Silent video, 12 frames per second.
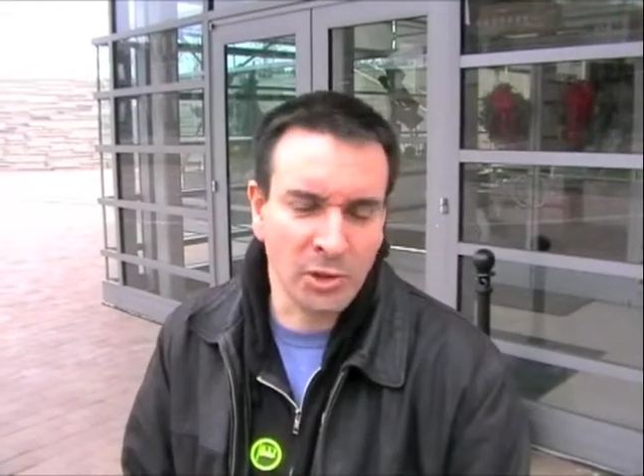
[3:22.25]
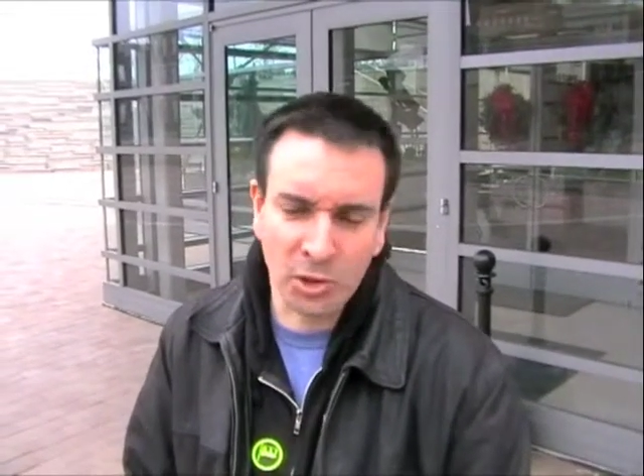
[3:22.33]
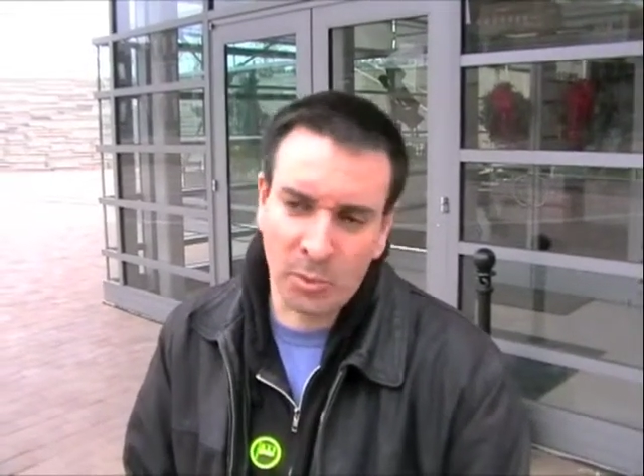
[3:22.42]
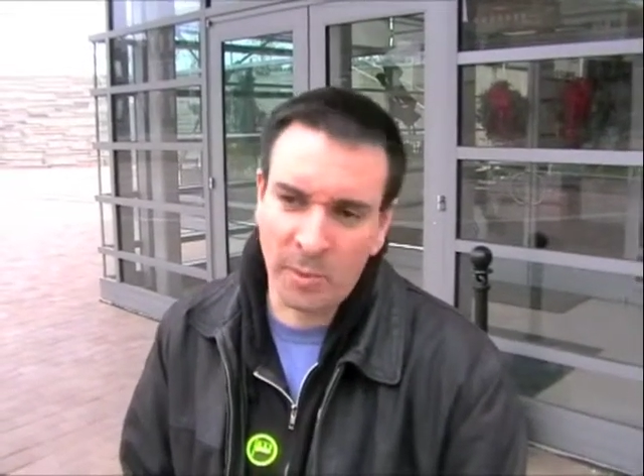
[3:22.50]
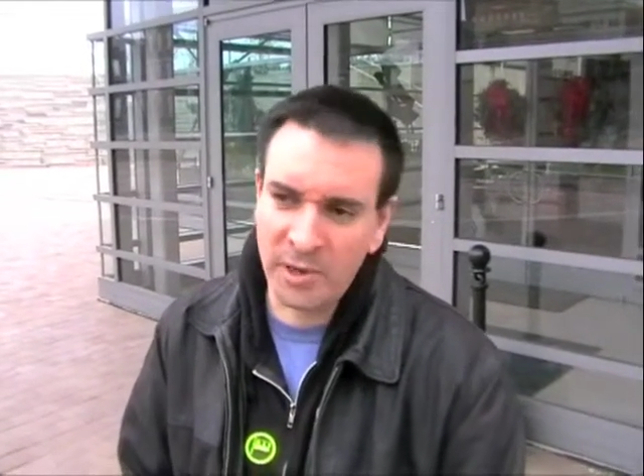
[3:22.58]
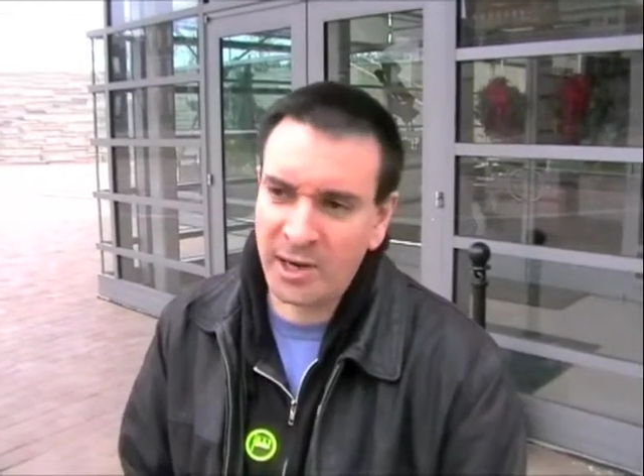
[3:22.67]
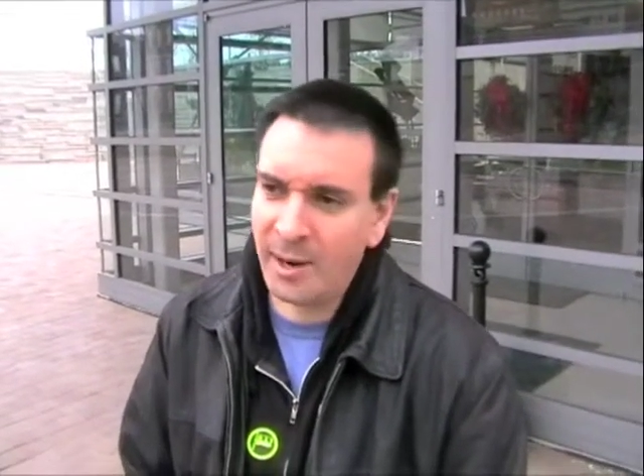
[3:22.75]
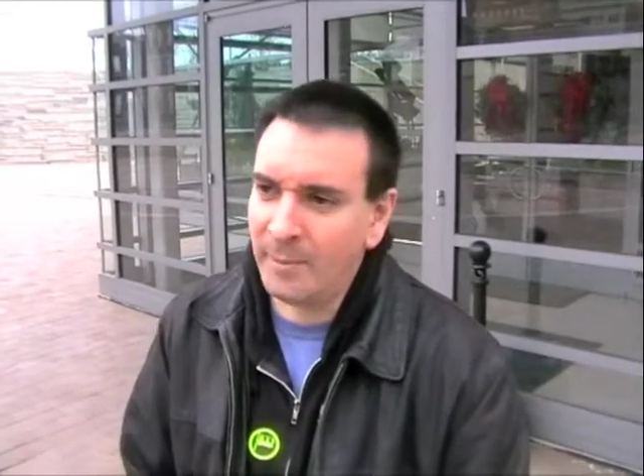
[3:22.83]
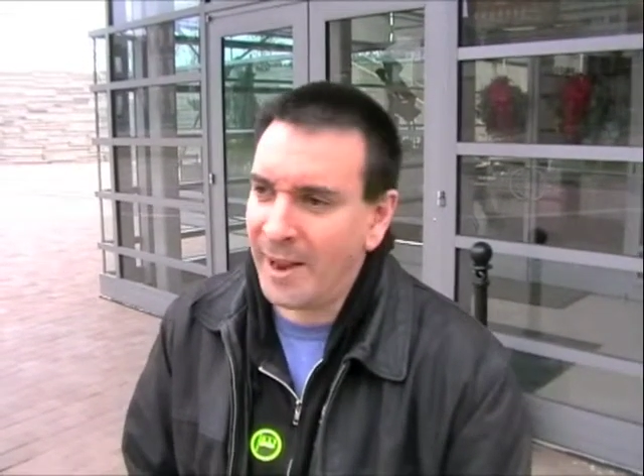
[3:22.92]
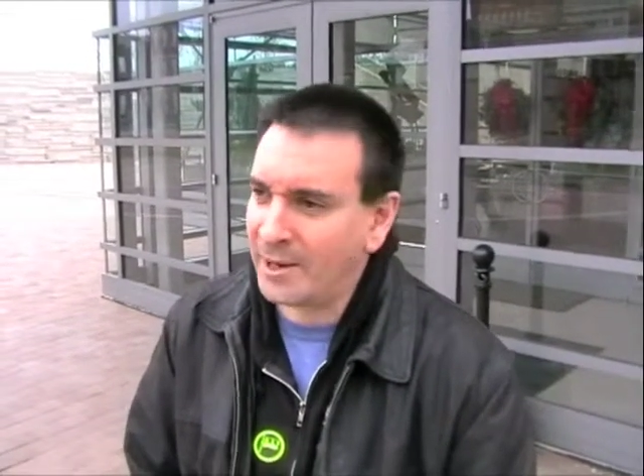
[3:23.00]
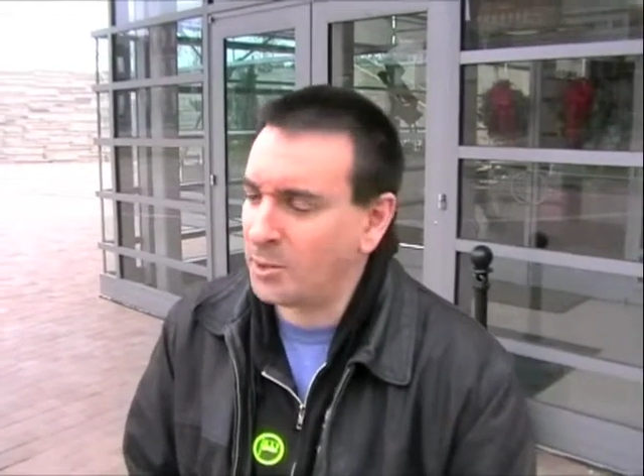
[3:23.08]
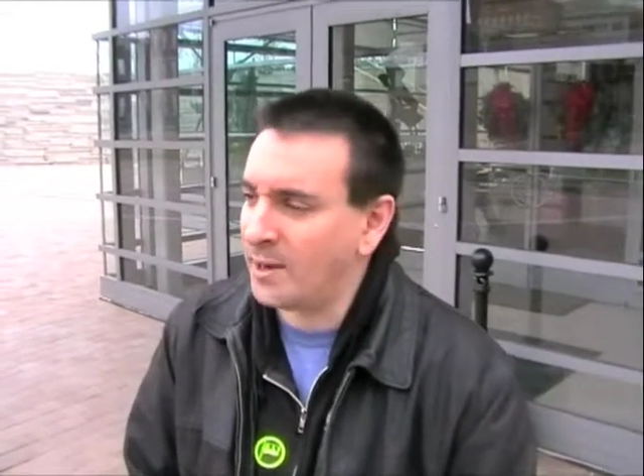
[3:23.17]
You just want me to come
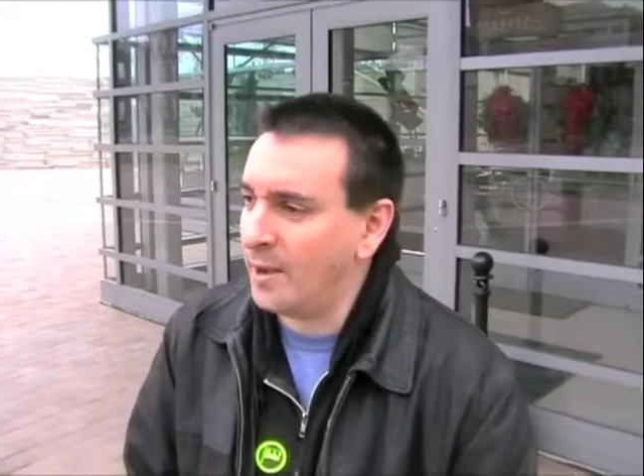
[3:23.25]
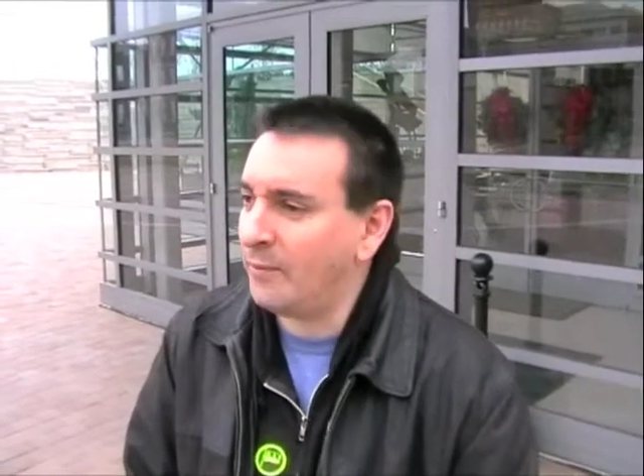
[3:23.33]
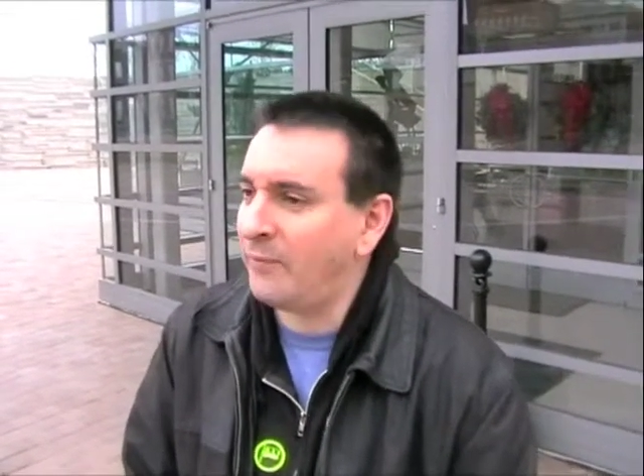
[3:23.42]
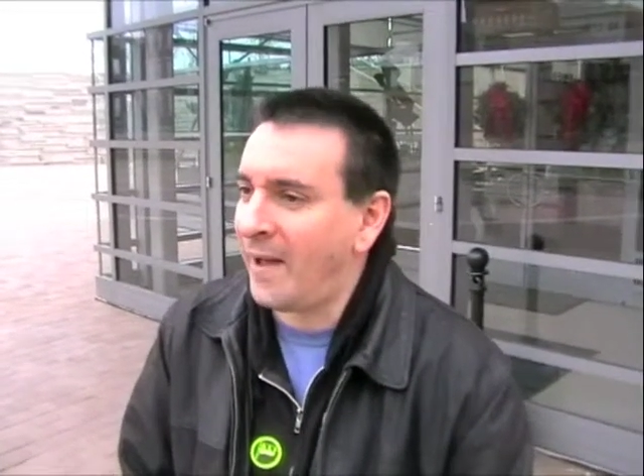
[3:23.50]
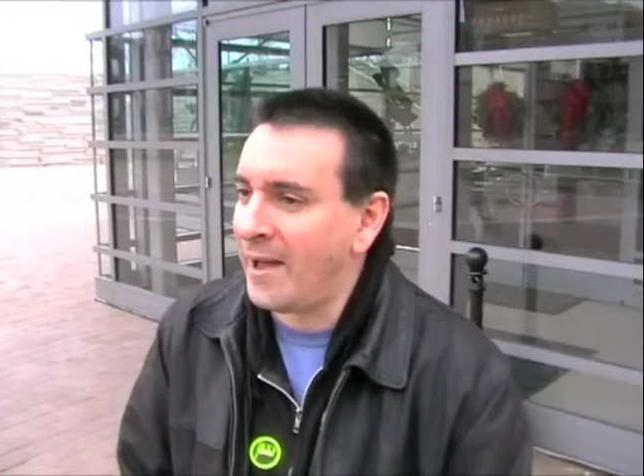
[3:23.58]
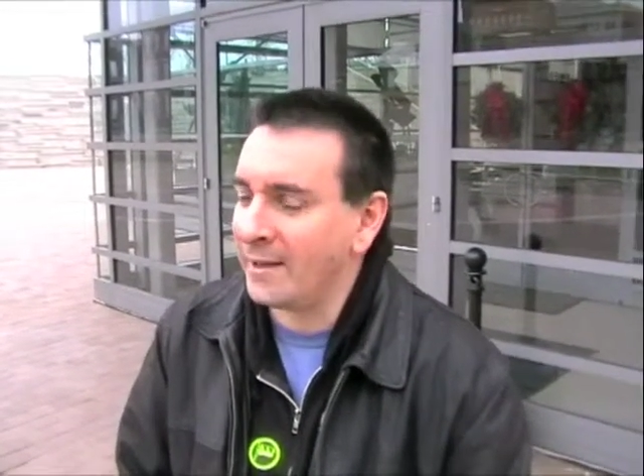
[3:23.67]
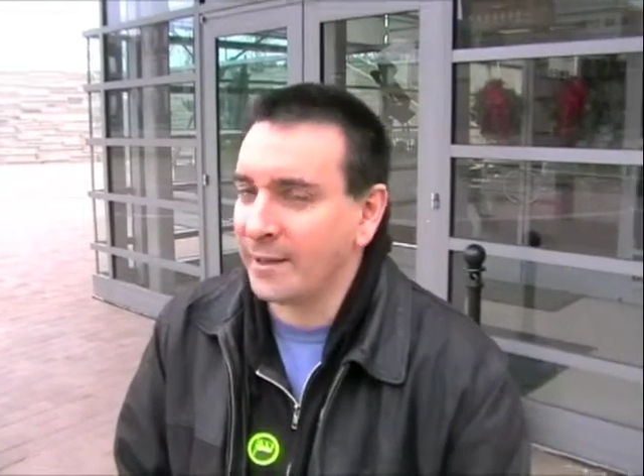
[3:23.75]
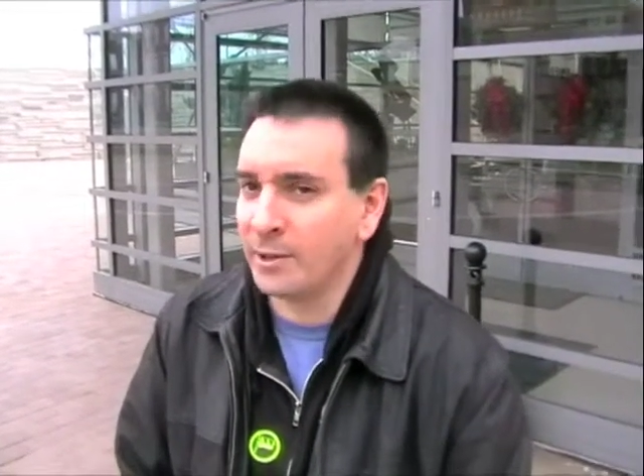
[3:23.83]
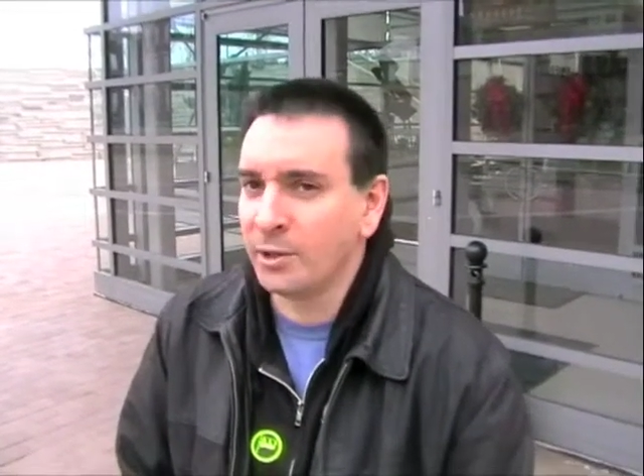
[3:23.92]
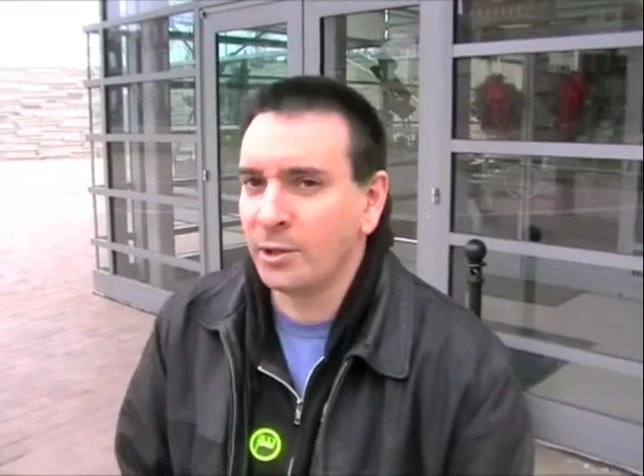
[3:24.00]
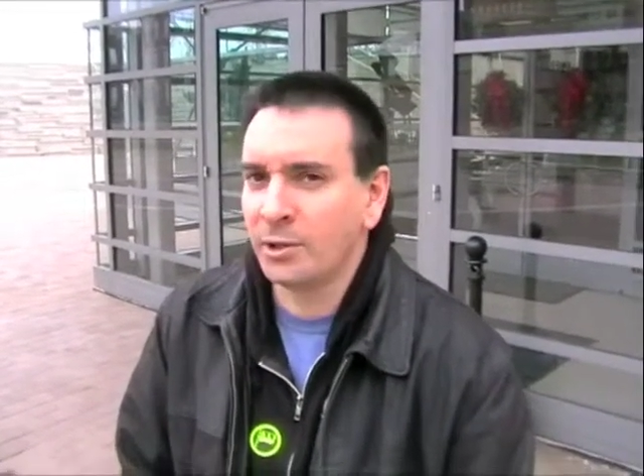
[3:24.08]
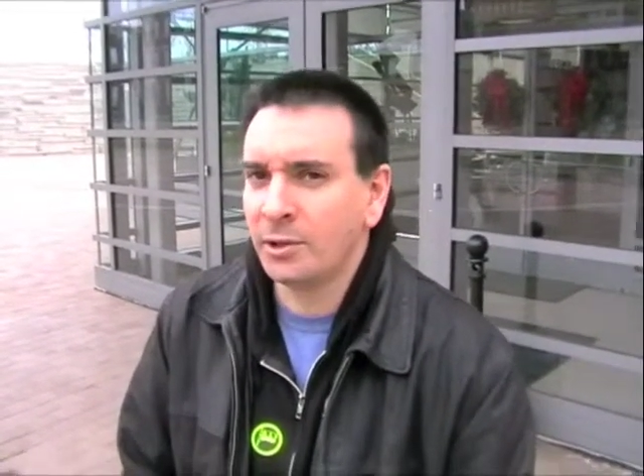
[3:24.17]
back so I Hey, can. you getting off
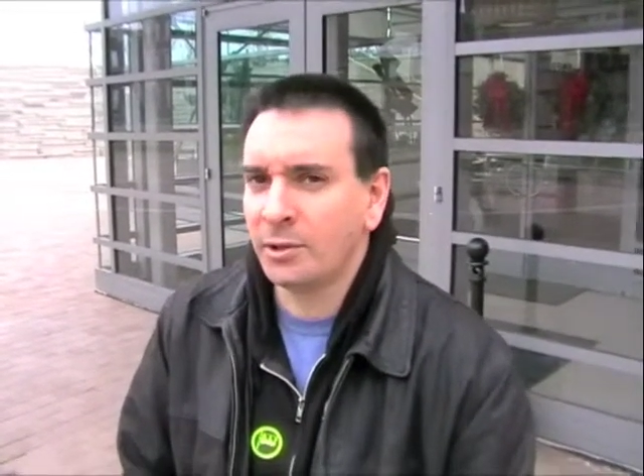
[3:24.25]
subject, man.